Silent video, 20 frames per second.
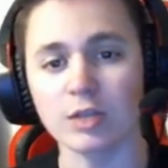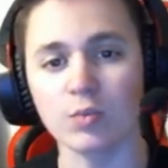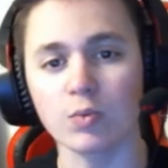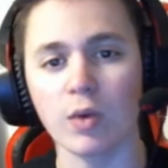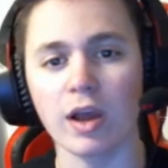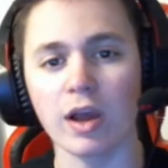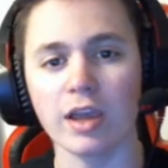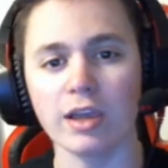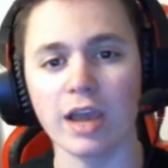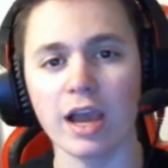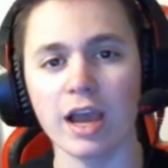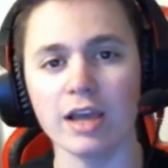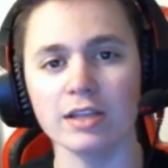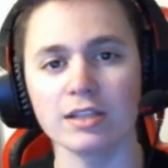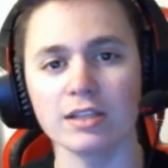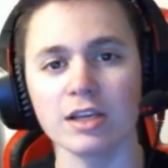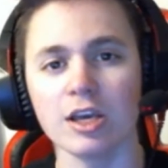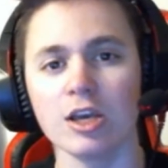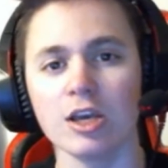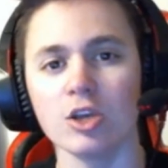why,
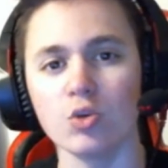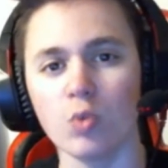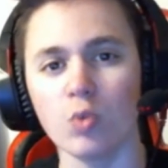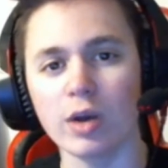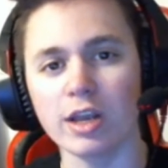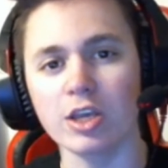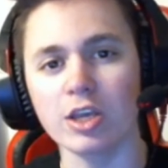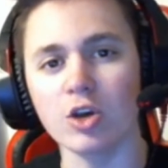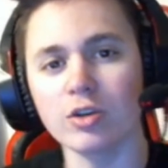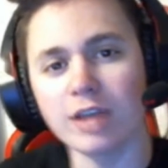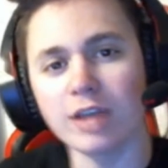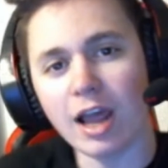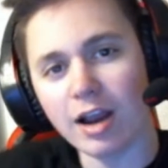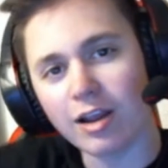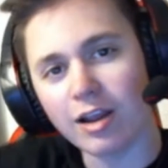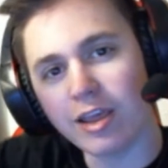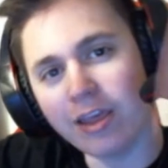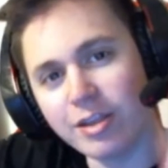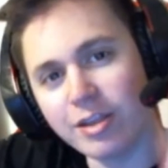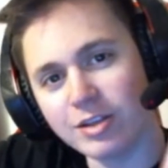guys, you want to go down
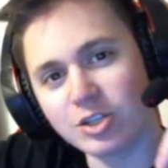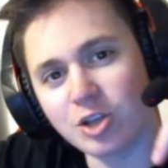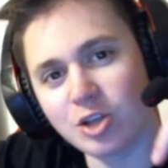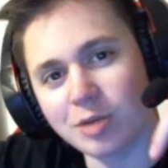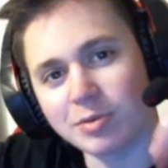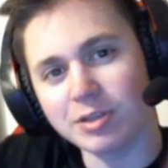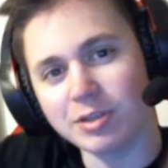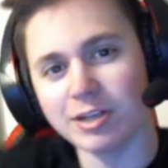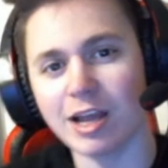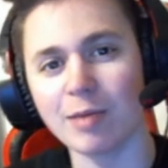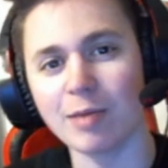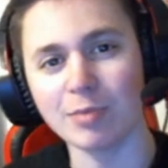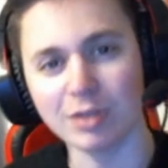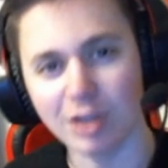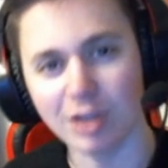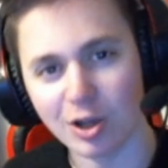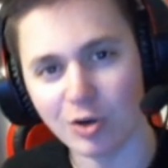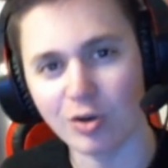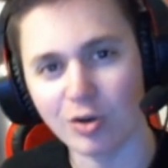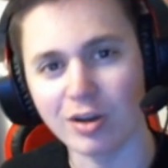in the description down
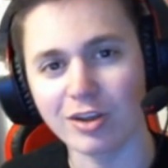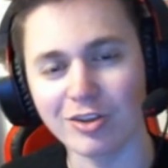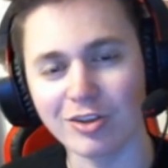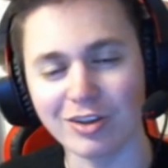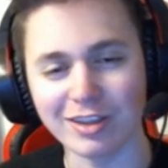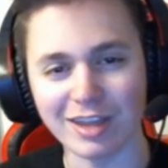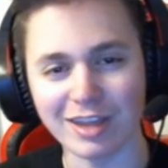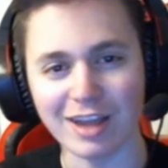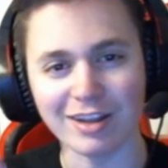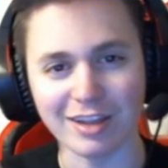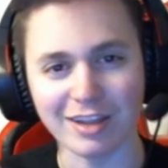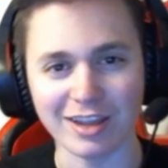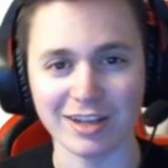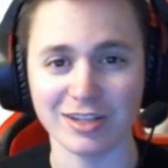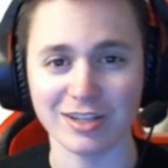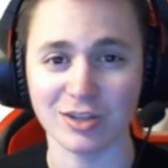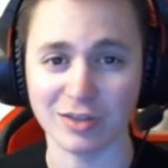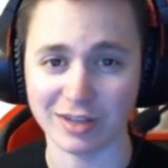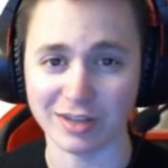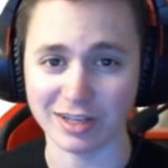below, click that link
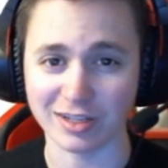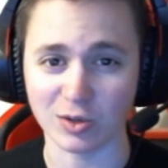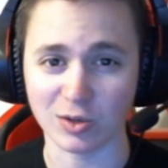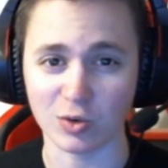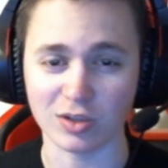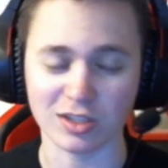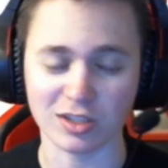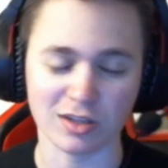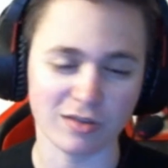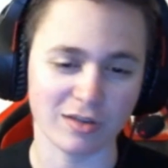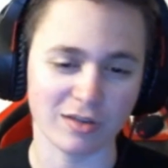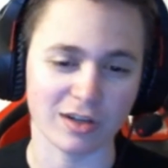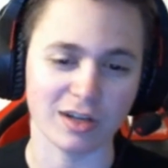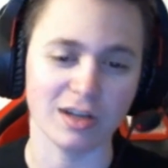to the Discord server.